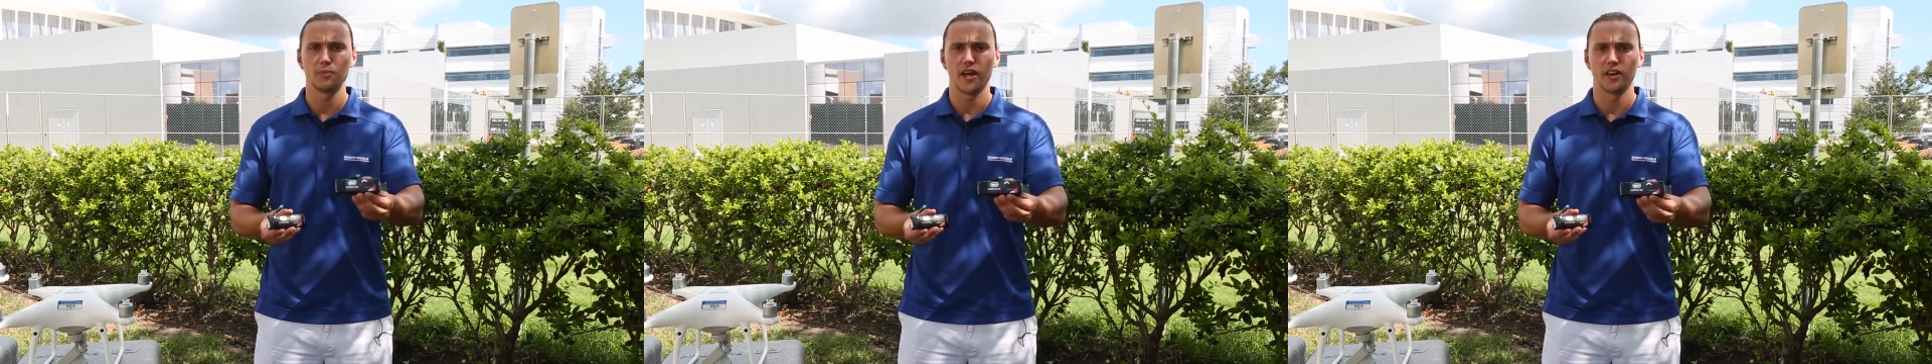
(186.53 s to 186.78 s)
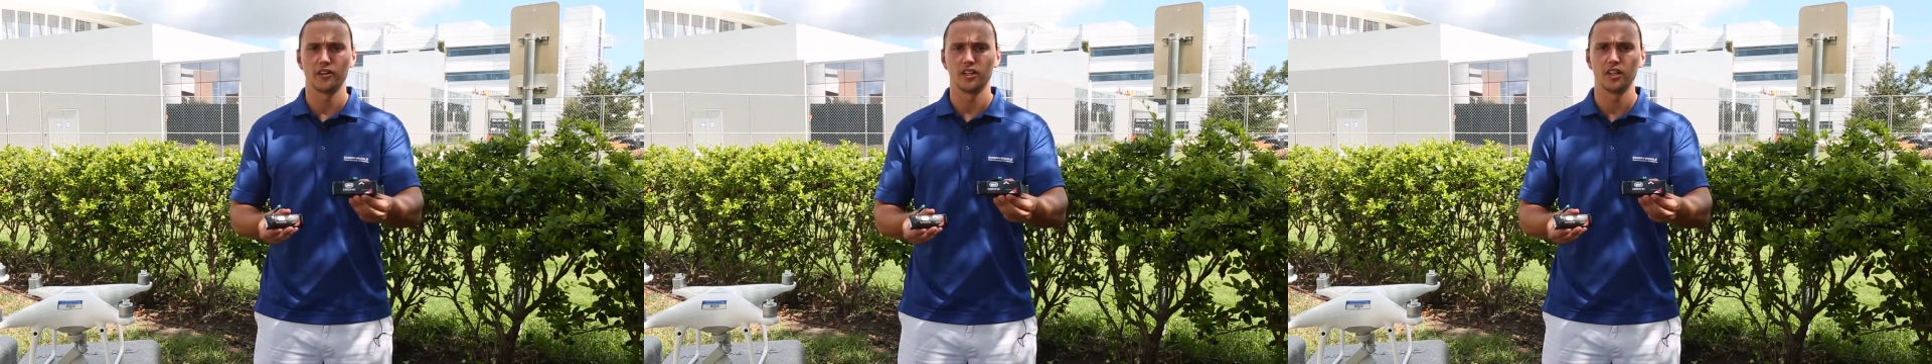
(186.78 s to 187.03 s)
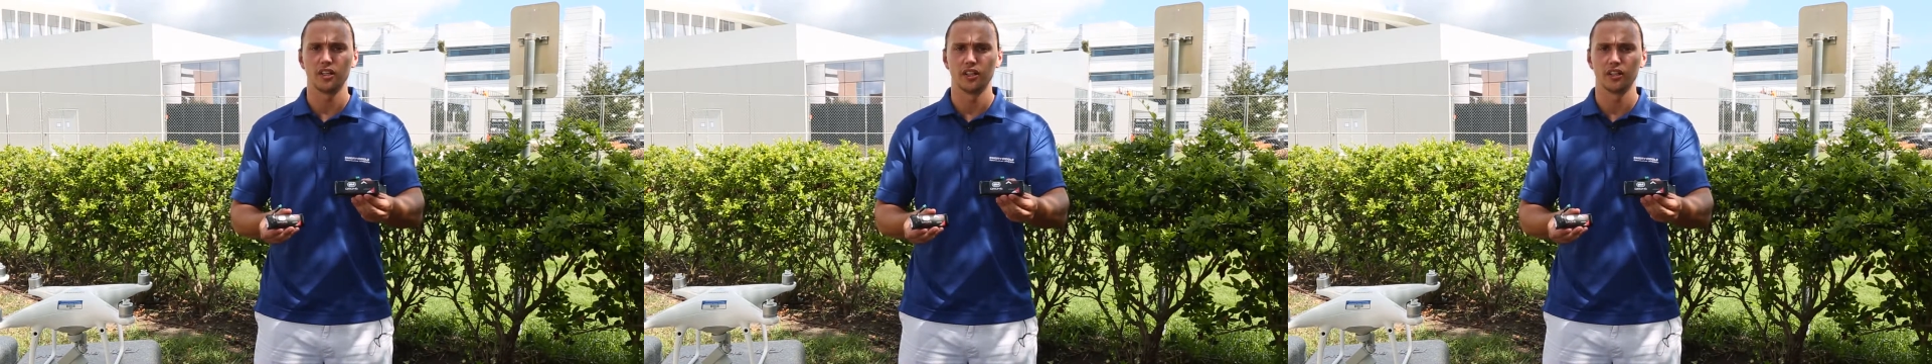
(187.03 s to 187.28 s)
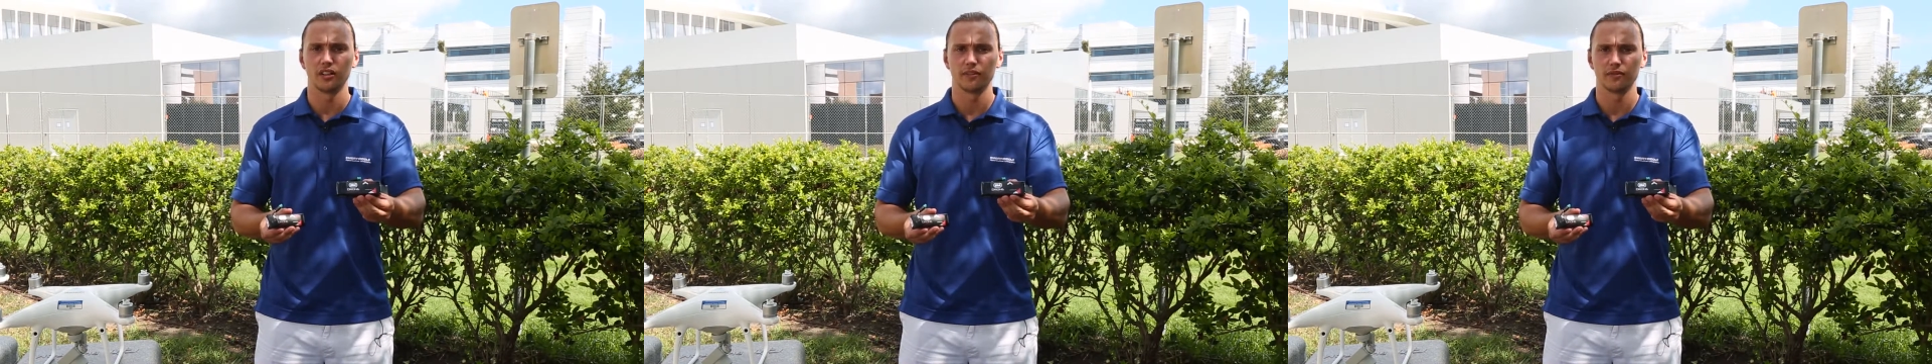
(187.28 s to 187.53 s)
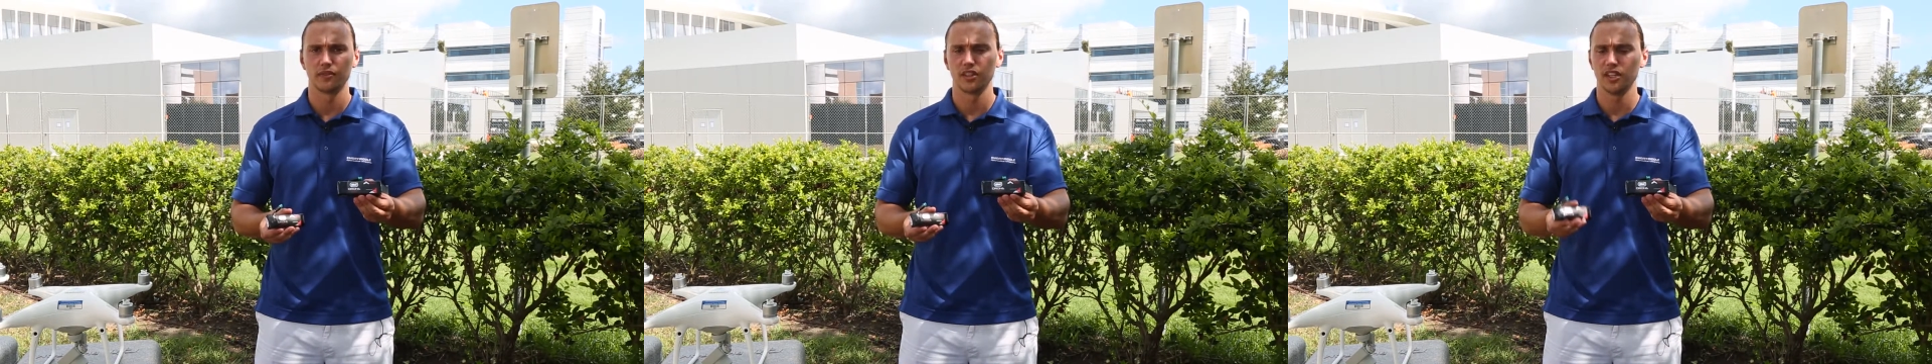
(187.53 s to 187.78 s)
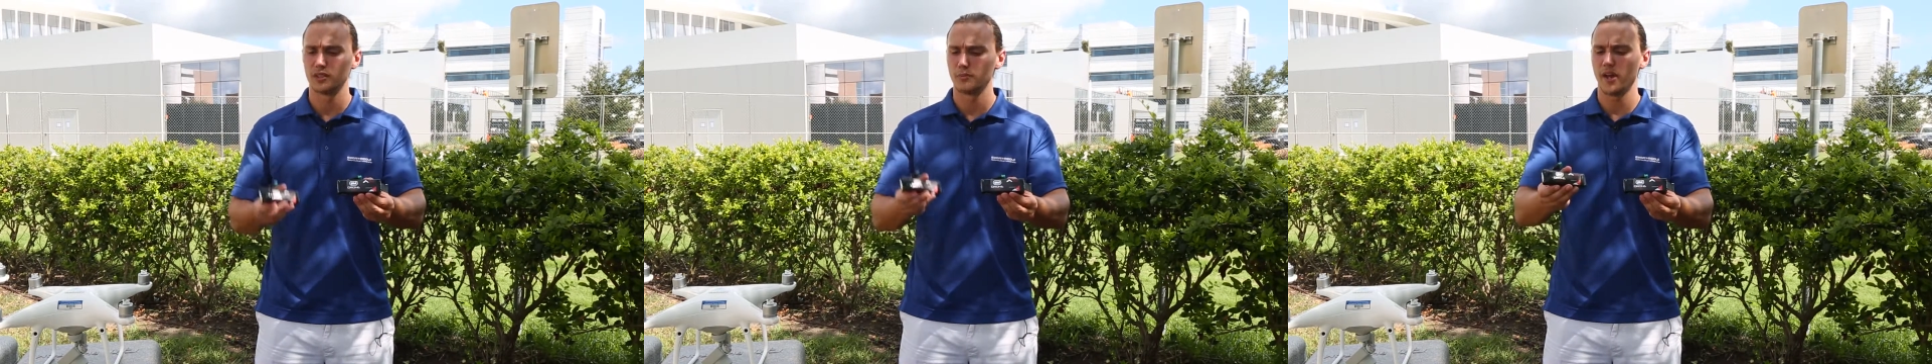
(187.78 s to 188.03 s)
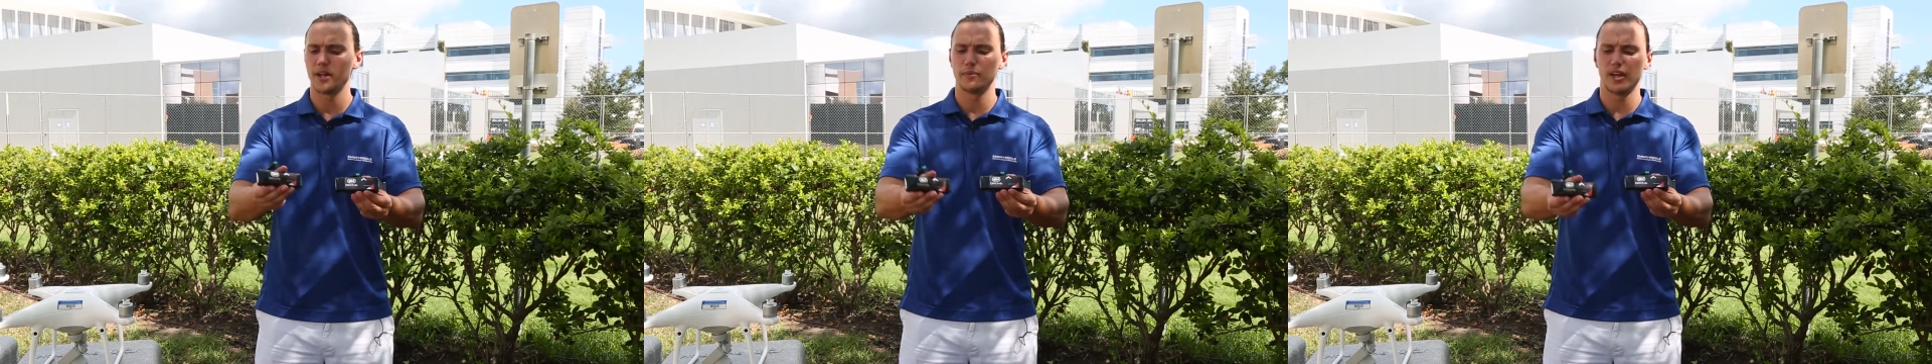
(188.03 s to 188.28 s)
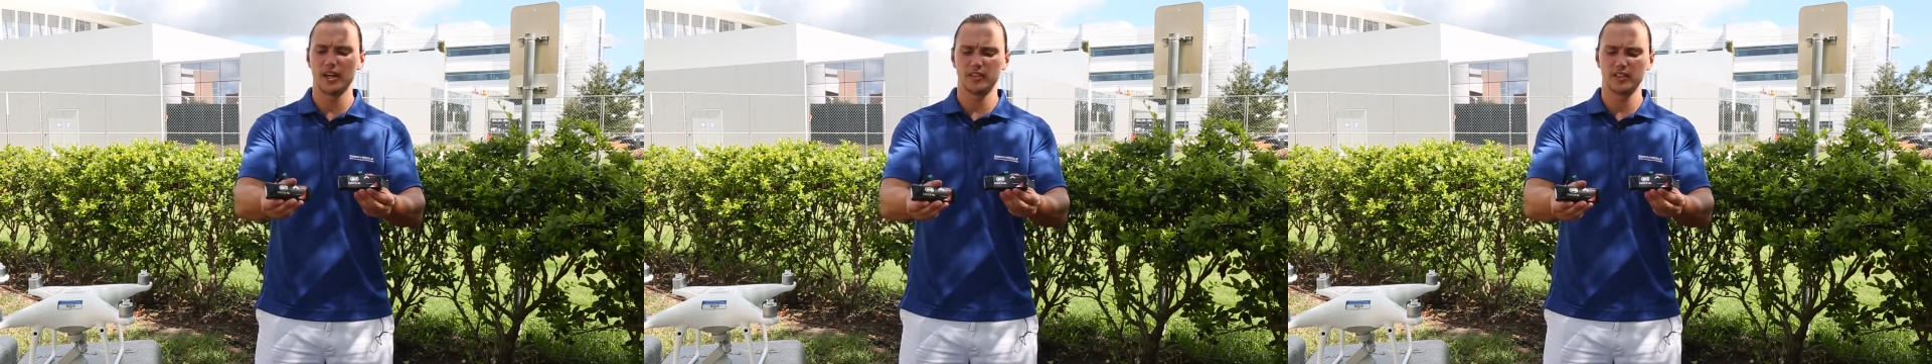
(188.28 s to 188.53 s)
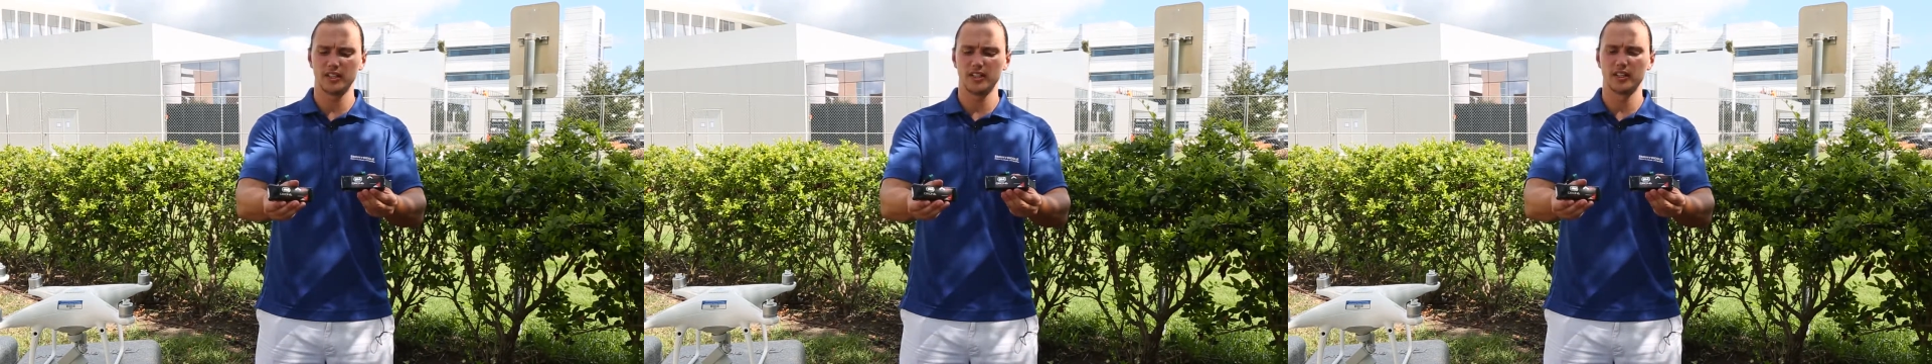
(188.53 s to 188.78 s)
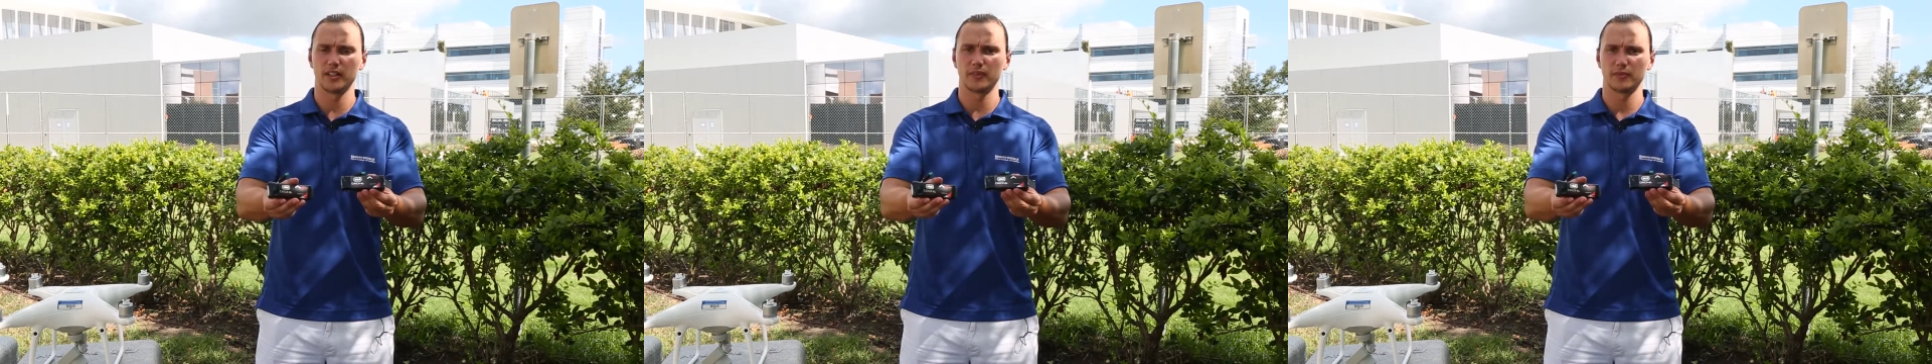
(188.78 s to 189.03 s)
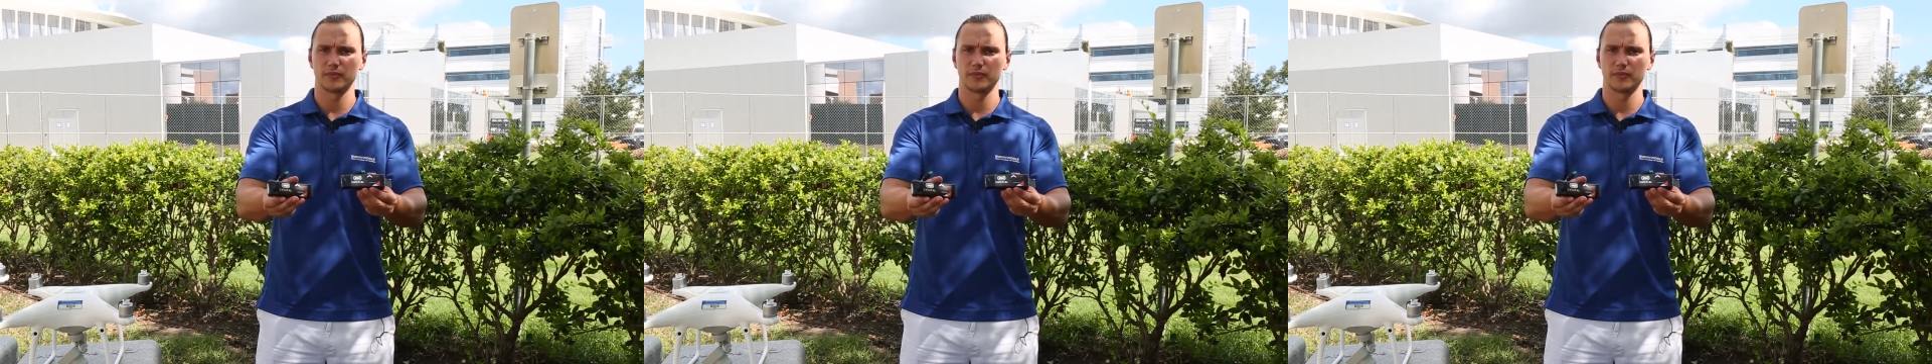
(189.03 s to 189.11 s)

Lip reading: battery here and the bad battery here.